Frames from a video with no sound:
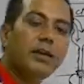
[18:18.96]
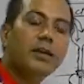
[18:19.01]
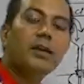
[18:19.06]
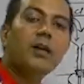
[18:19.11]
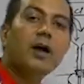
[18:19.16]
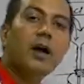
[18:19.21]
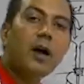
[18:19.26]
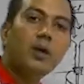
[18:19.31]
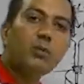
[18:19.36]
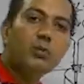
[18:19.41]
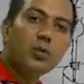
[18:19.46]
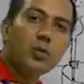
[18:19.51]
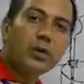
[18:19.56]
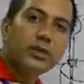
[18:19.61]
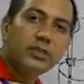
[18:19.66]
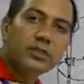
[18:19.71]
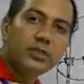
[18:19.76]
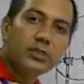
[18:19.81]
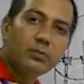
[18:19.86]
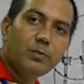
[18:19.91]
in the
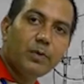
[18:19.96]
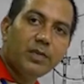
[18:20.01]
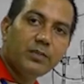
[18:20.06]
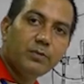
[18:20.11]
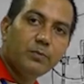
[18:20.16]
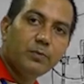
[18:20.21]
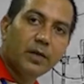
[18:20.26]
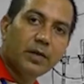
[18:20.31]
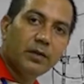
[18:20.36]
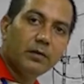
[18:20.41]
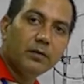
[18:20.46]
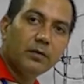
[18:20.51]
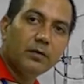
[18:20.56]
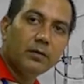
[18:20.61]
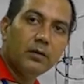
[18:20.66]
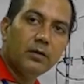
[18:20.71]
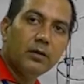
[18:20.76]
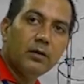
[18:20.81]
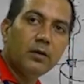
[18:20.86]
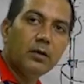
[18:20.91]
upward displacement?
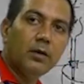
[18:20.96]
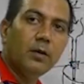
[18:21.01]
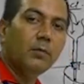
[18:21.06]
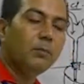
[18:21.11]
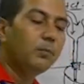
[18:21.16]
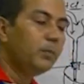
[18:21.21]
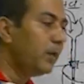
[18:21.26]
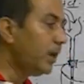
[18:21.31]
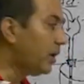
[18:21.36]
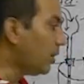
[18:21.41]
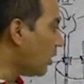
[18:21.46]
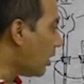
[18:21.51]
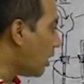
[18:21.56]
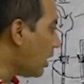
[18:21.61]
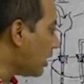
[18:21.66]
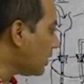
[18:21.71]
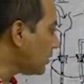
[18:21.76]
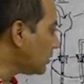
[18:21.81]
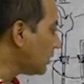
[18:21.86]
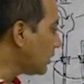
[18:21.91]

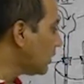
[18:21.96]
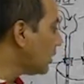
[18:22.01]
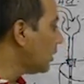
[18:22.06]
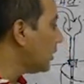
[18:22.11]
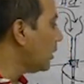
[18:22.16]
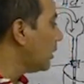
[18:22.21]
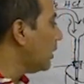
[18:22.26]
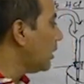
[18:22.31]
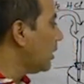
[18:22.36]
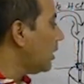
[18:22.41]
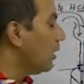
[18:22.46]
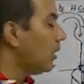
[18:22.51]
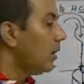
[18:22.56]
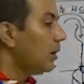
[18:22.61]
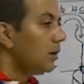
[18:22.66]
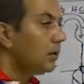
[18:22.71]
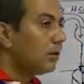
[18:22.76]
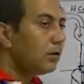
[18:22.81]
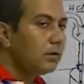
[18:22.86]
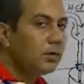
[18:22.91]
Because
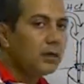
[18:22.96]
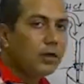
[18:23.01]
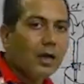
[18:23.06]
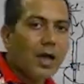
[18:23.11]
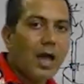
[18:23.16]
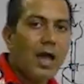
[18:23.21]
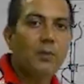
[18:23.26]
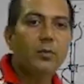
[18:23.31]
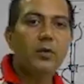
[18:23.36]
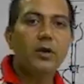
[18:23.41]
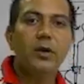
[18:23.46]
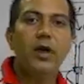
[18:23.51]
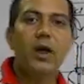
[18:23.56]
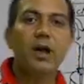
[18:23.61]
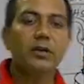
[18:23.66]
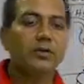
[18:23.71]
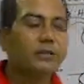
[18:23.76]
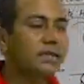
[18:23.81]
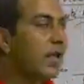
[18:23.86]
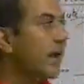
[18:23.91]
the carbon
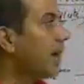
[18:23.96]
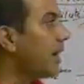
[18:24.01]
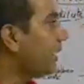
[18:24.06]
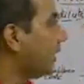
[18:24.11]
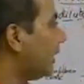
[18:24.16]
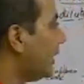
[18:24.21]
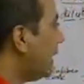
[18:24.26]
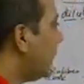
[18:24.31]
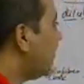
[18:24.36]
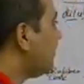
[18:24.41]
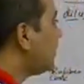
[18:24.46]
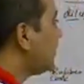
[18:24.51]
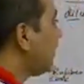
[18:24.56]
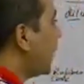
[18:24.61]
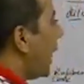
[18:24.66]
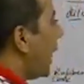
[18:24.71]
dioxide is